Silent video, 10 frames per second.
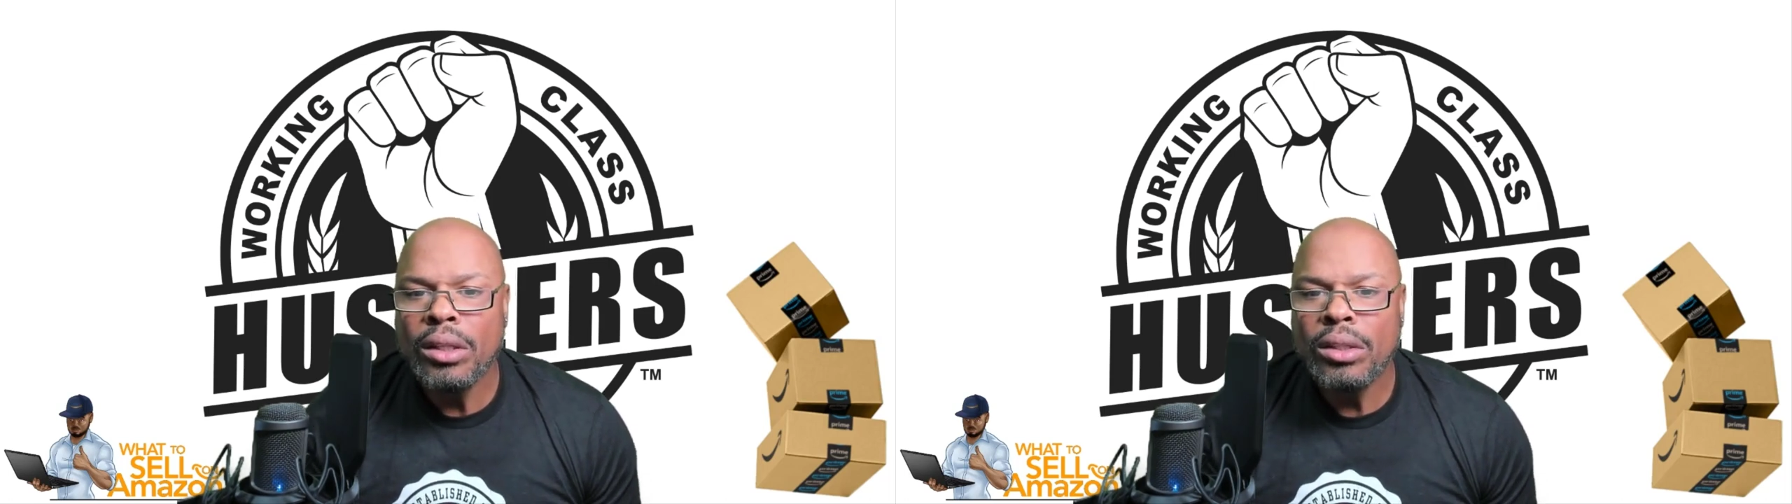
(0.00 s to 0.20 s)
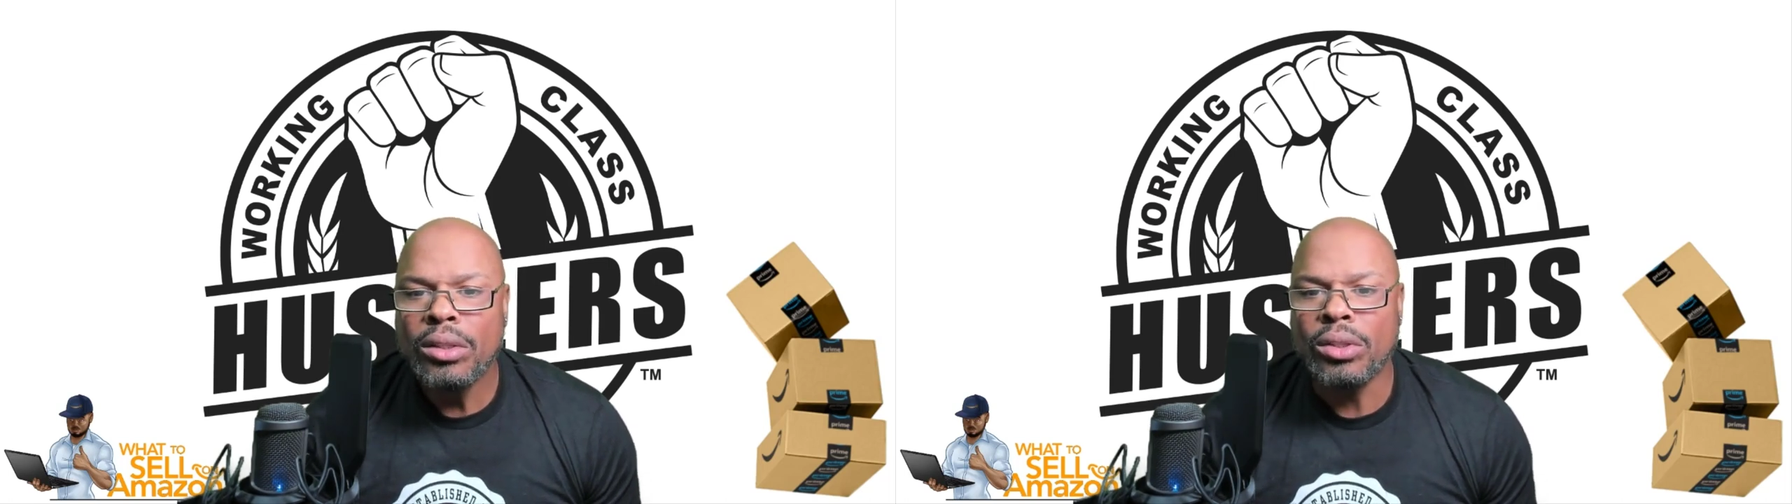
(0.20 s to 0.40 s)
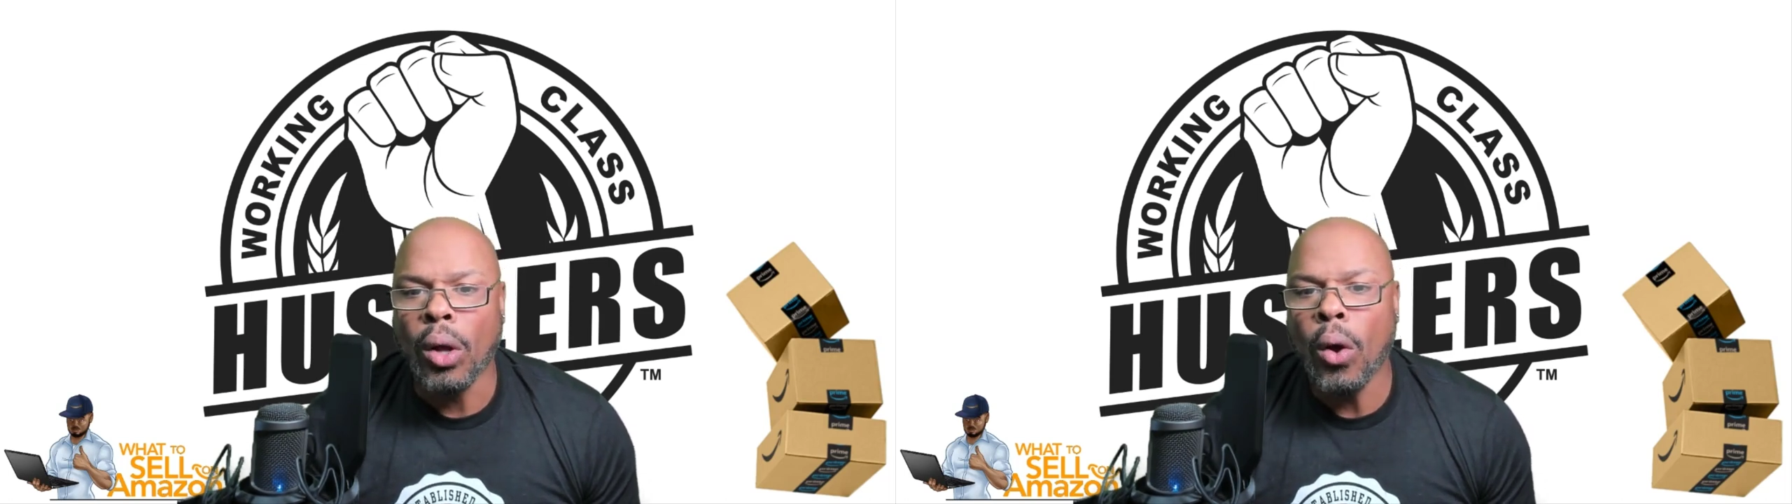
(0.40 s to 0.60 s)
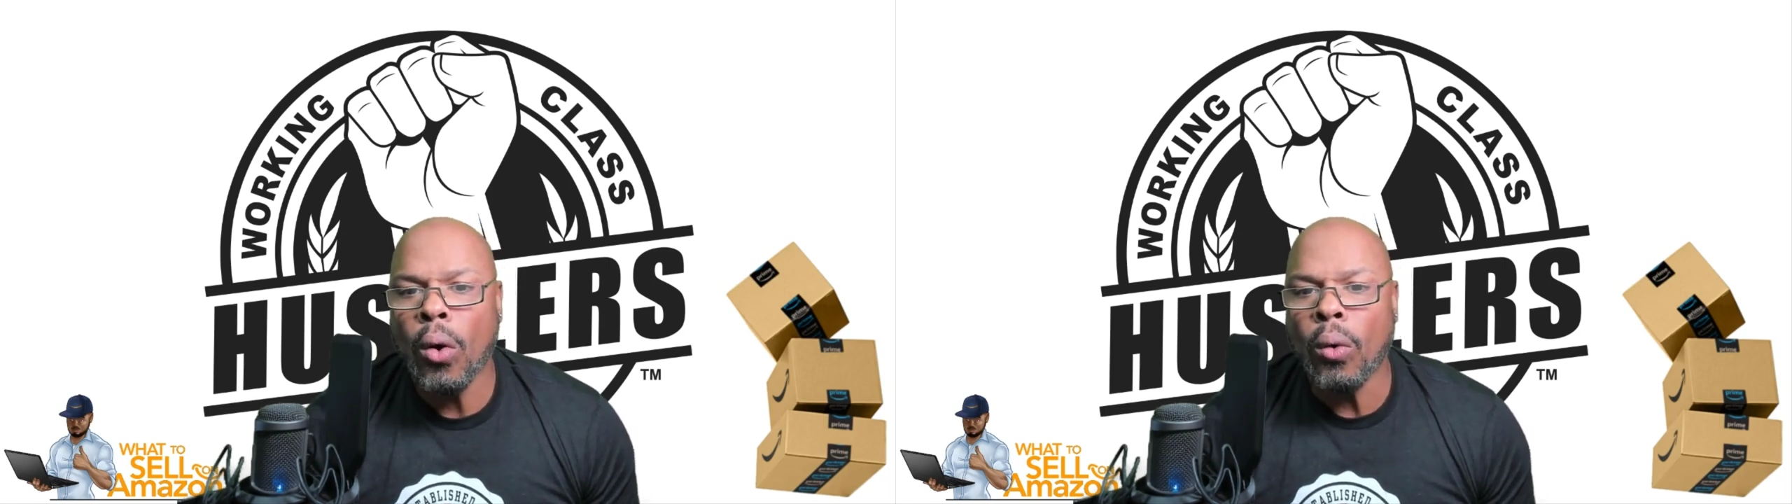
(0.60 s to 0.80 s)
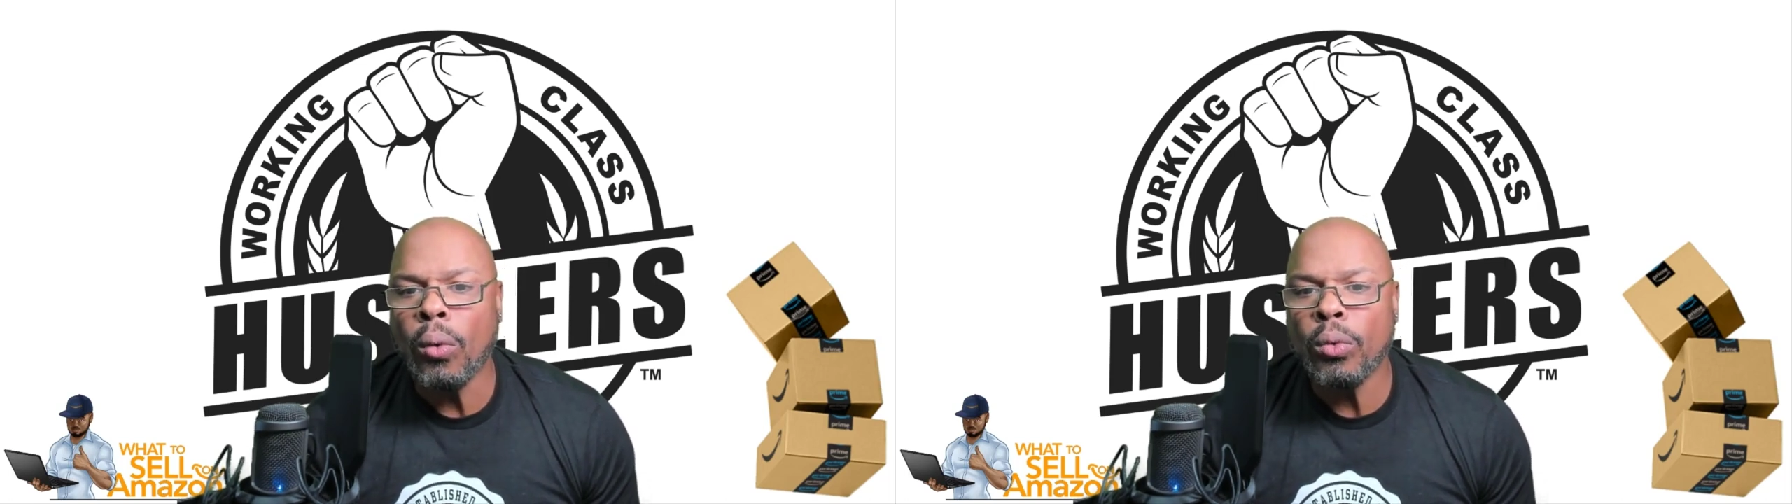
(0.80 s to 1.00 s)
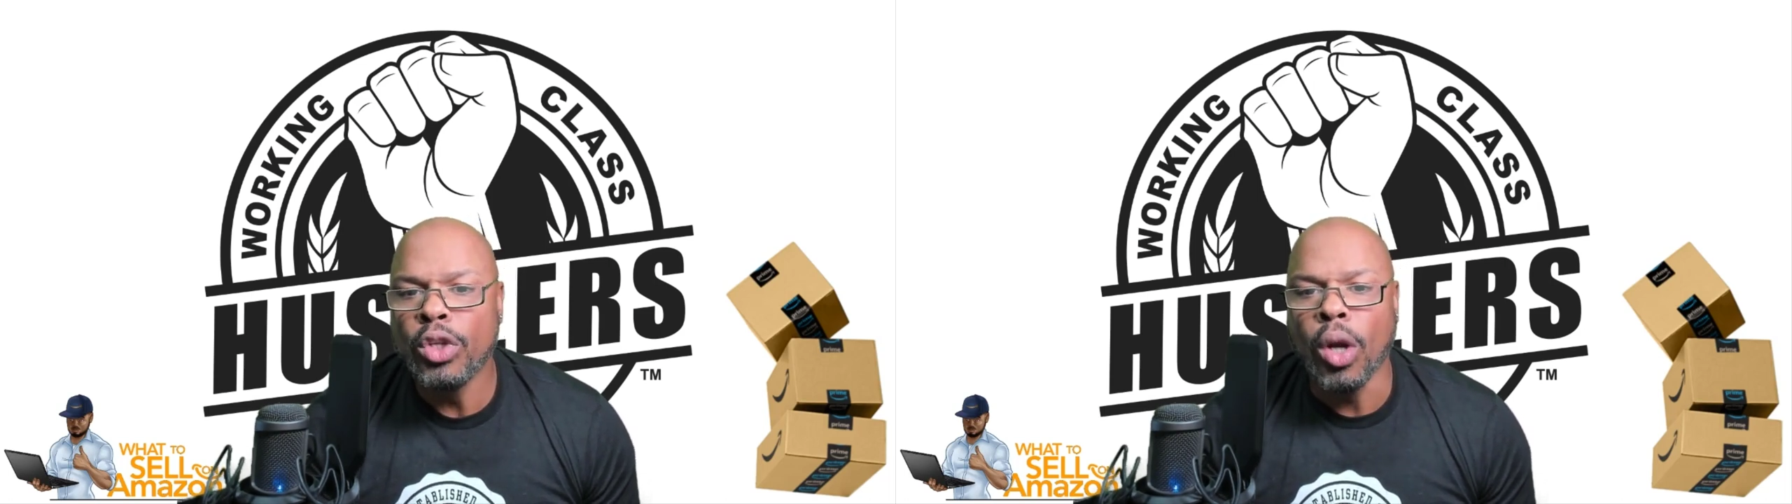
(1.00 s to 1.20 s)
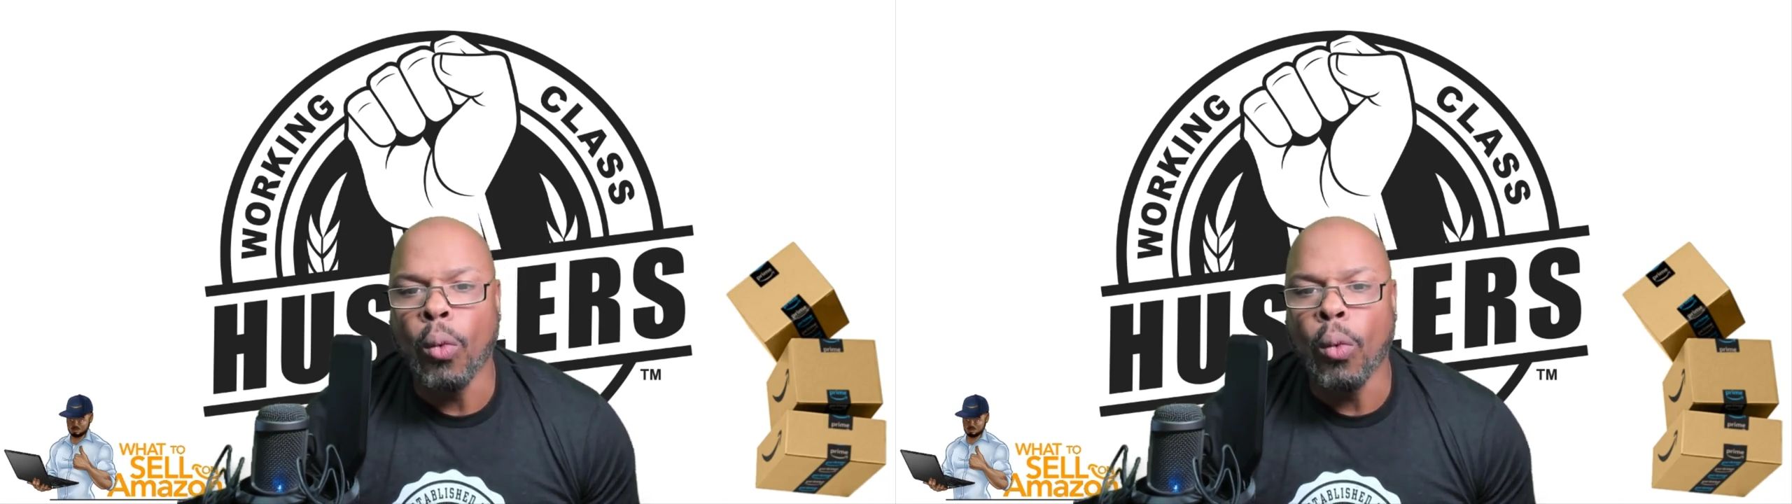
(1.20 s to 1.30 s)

So, you know,